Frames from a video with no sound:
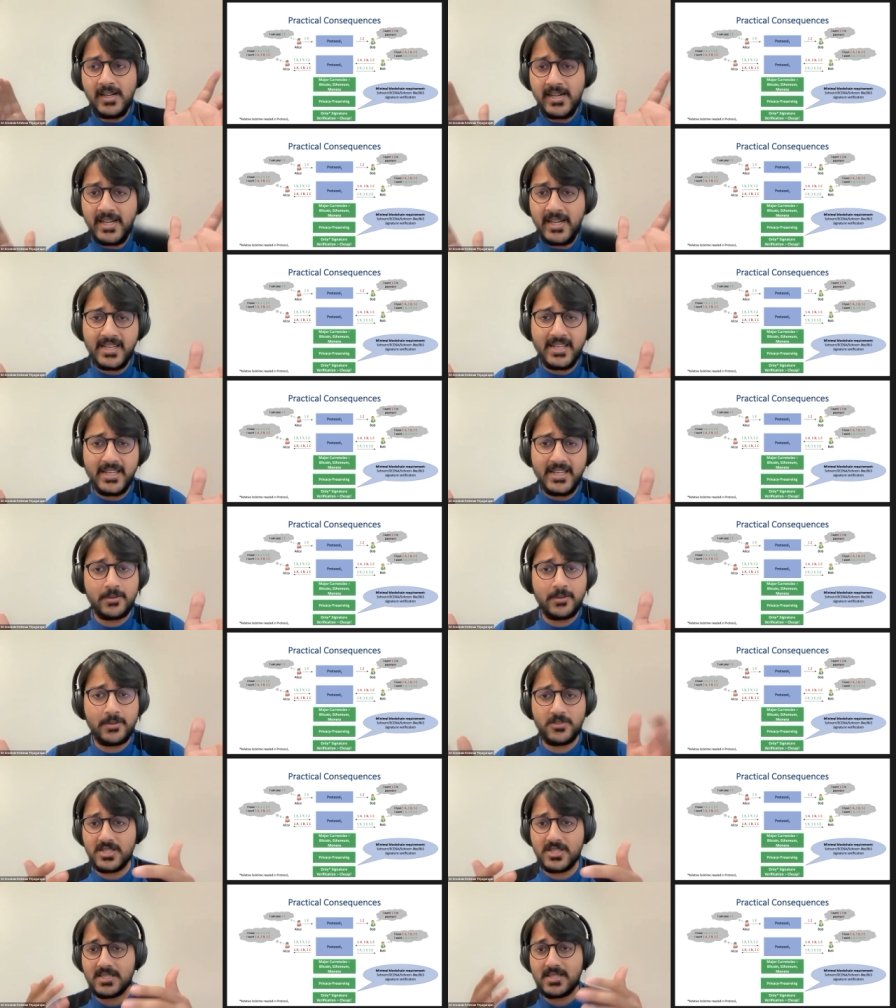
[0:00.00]

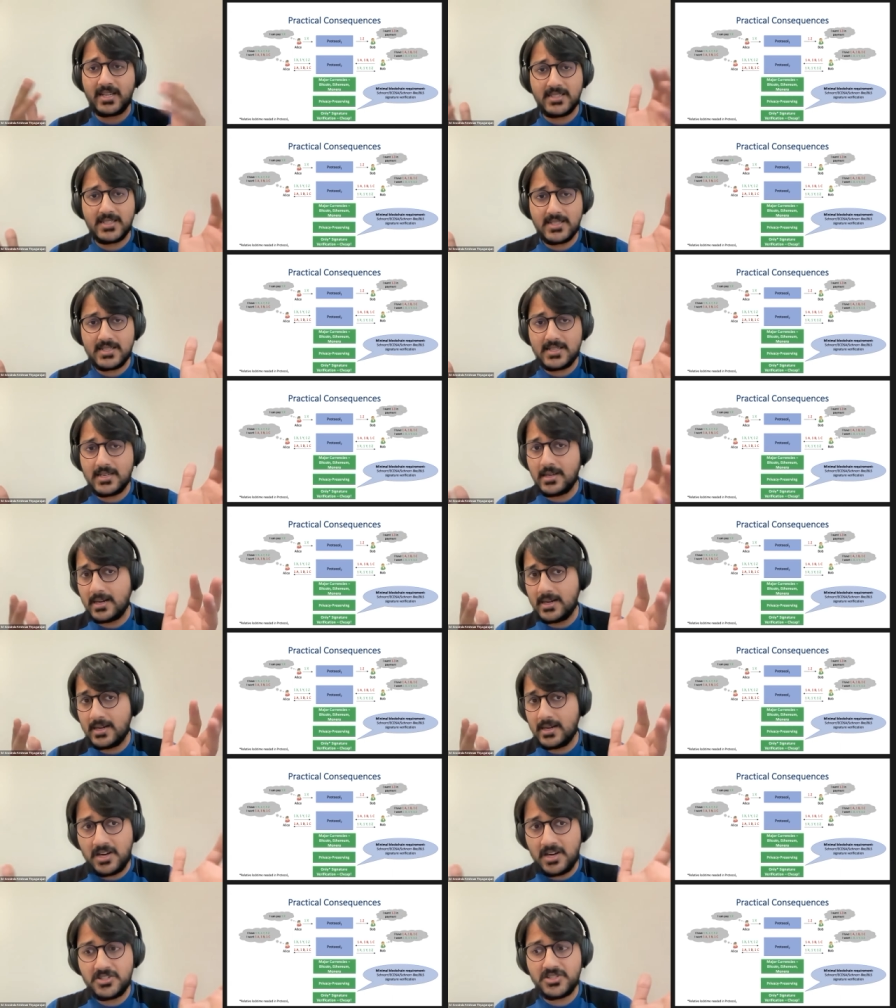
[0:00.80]
Ethereum, which is like the,
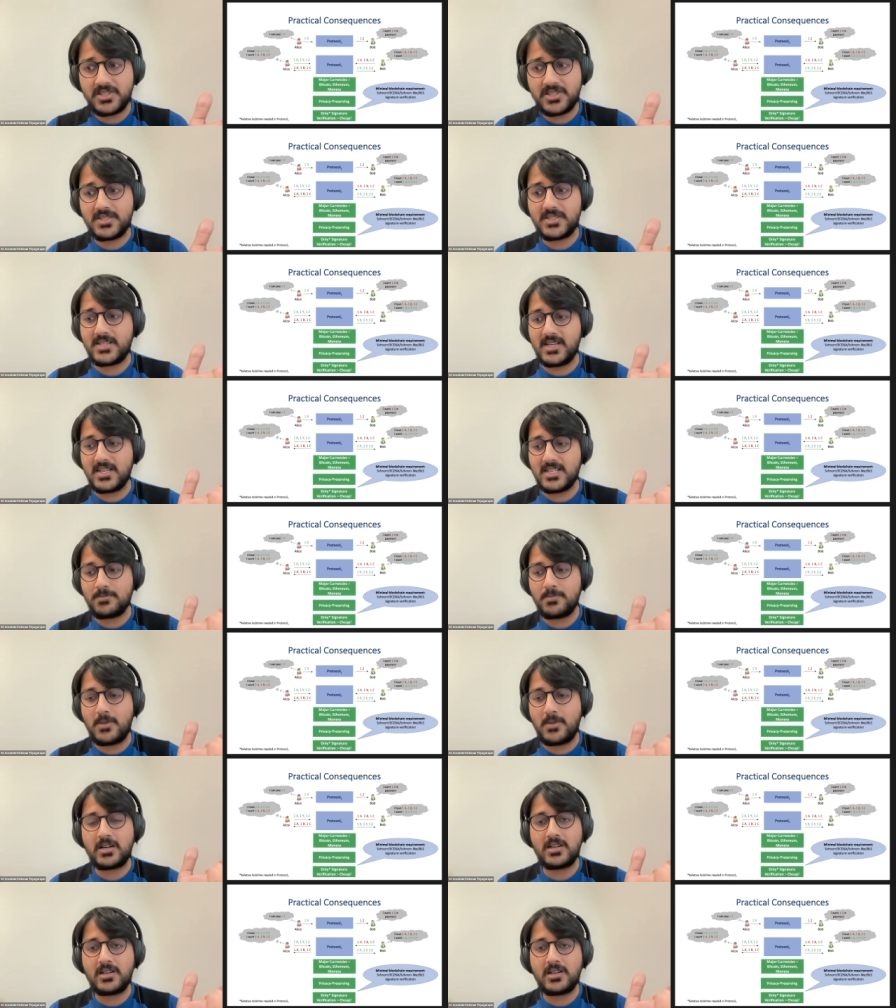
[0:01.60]
the largest uh,
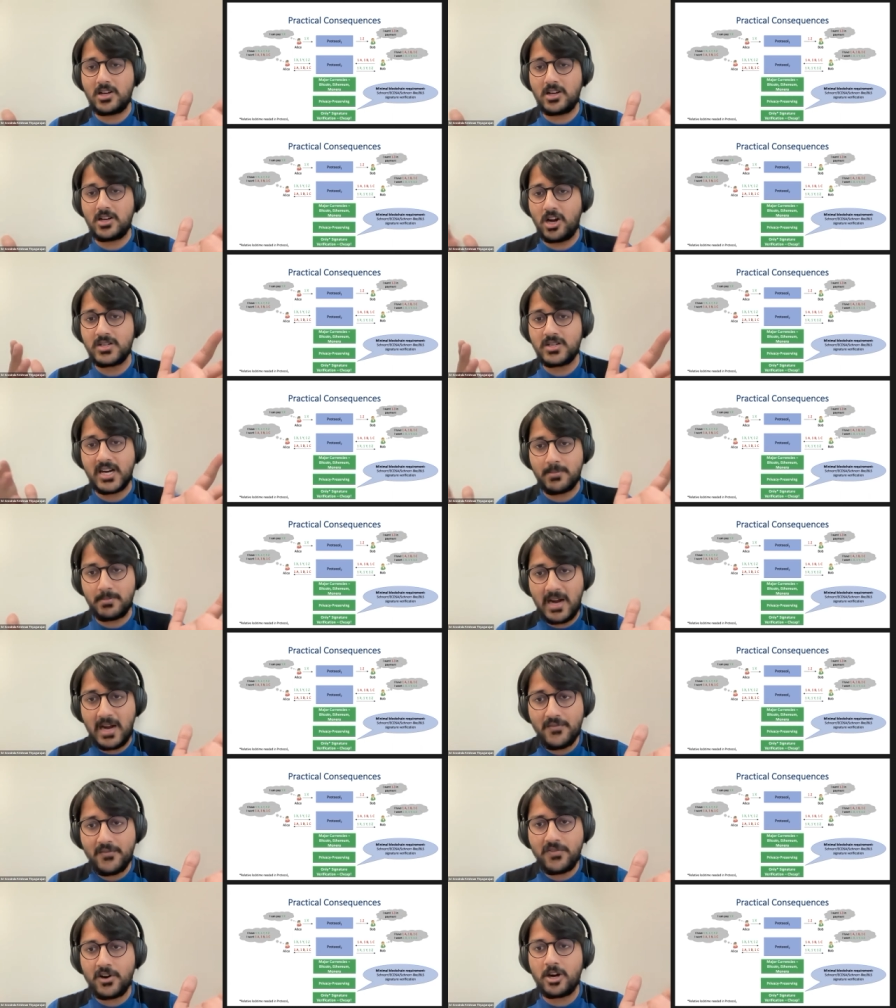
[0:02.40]
smart contract
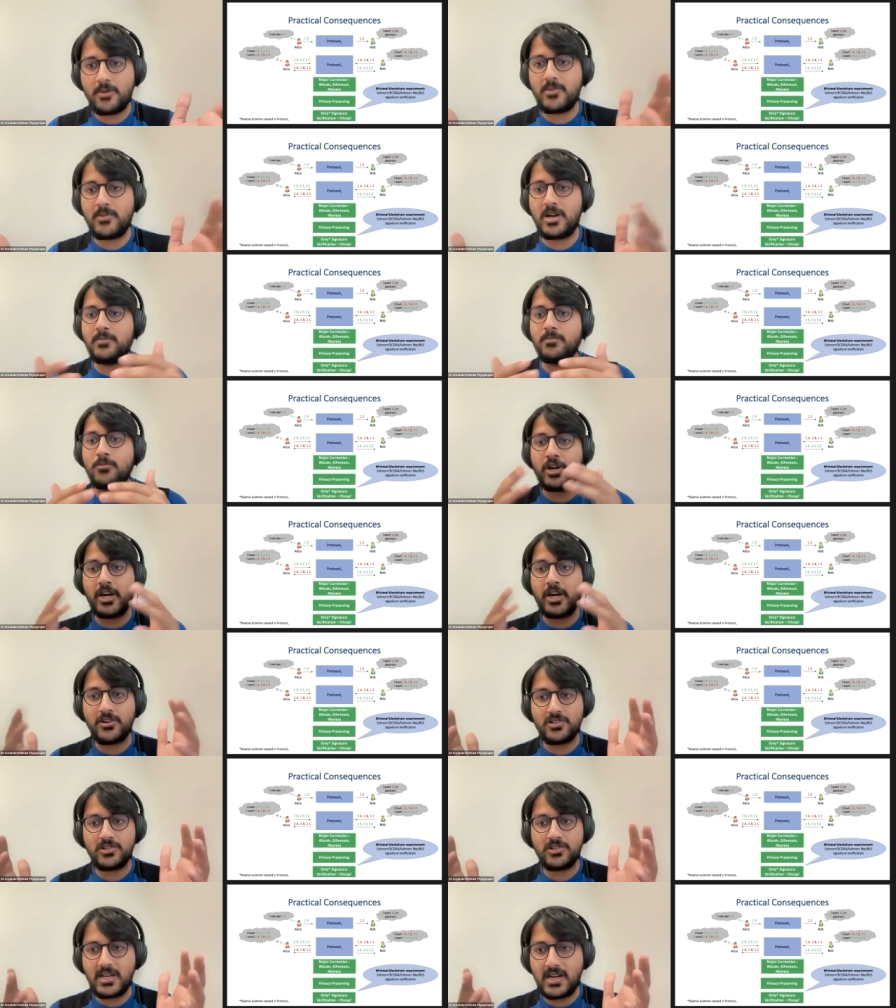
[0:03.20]
platform, and
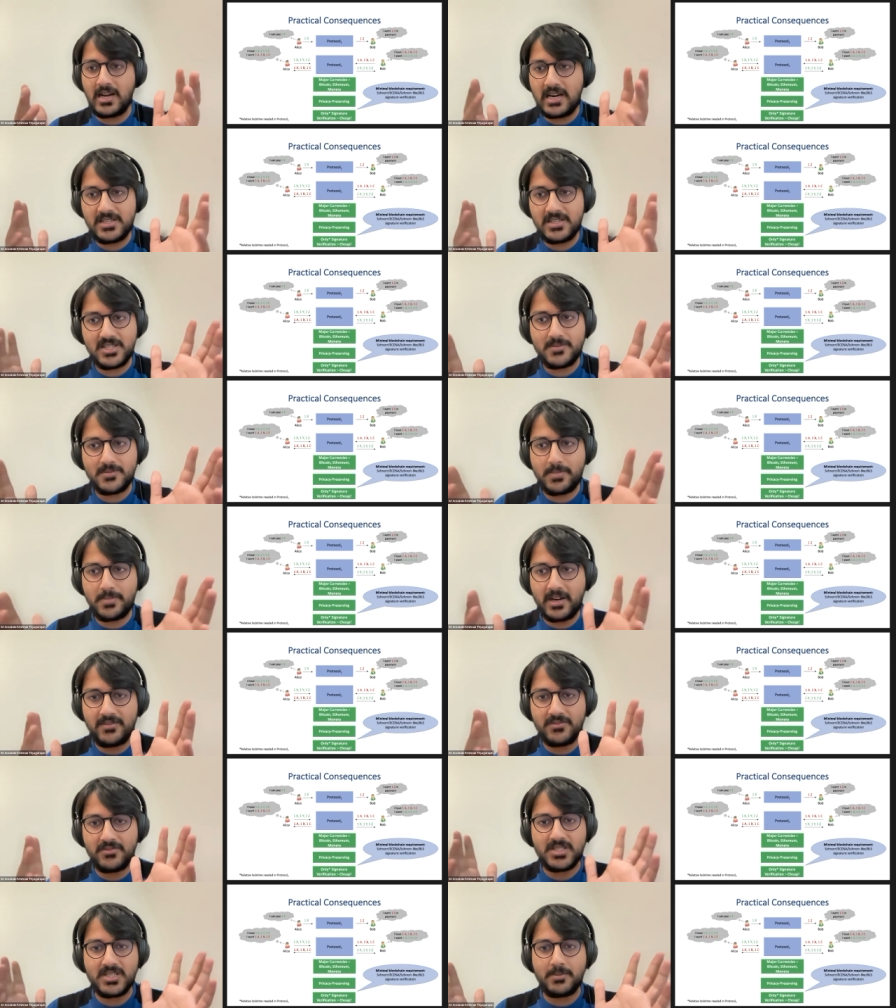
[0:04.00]
Monero, the largest
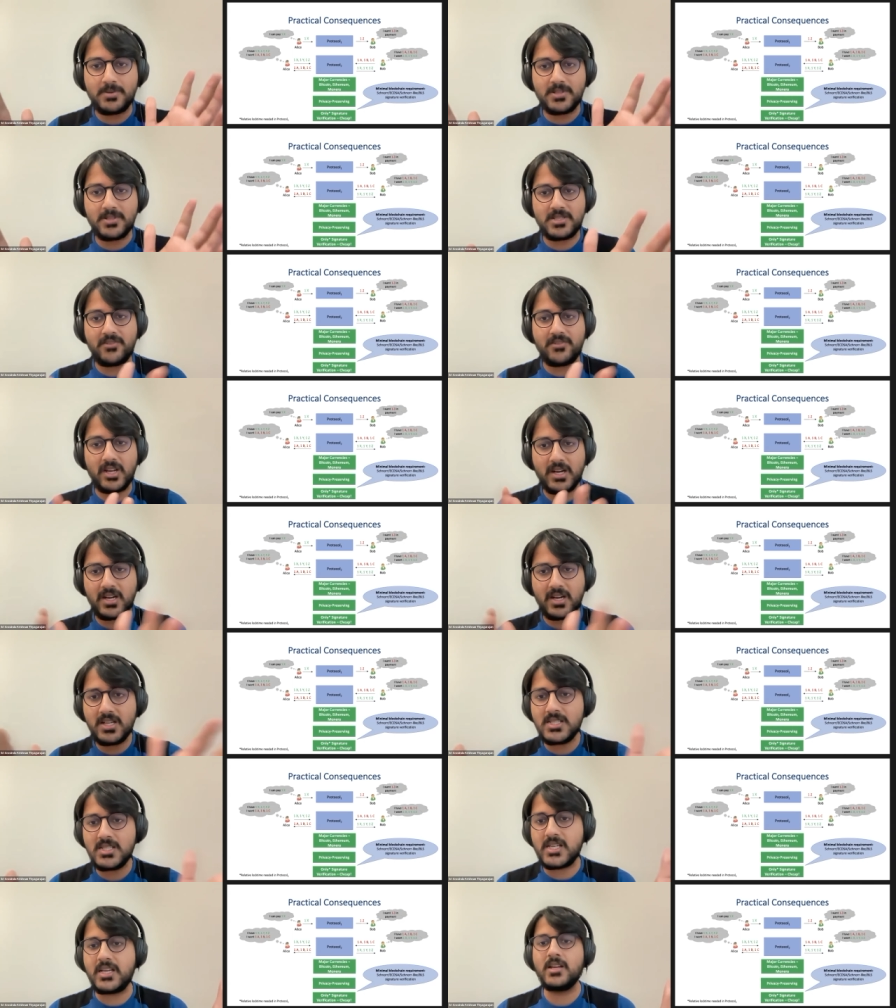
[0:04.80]
privacy preserving
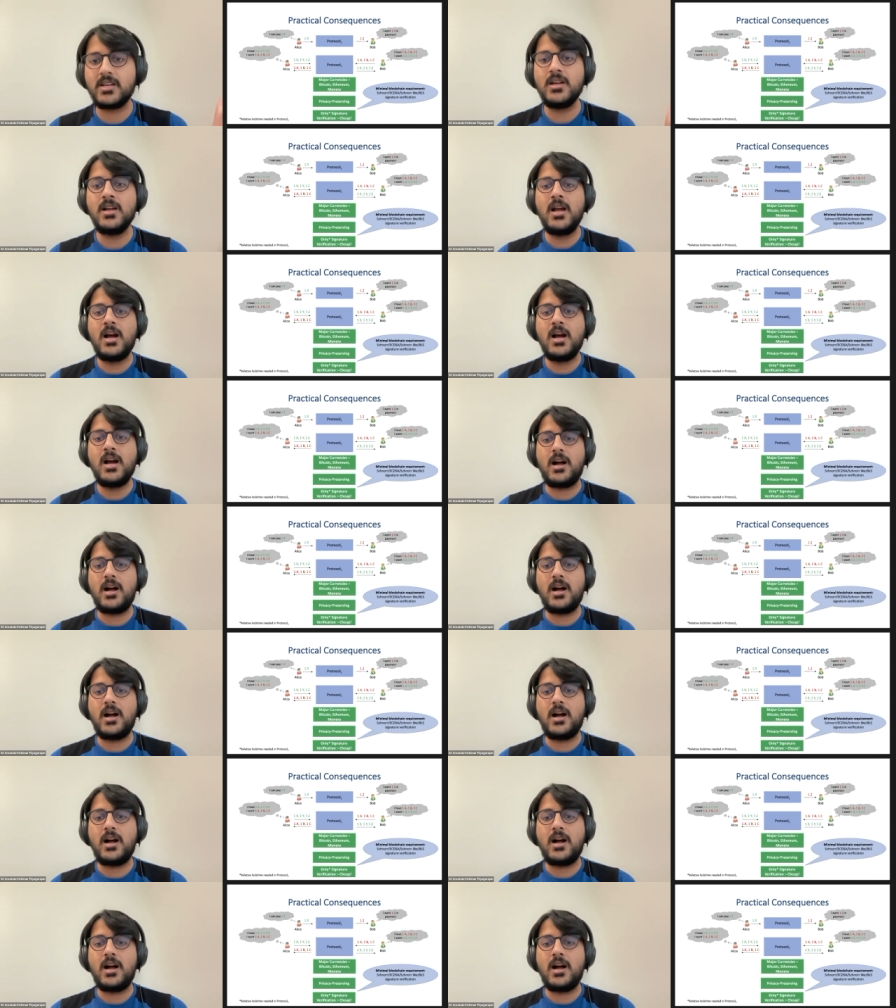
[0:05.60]
currency,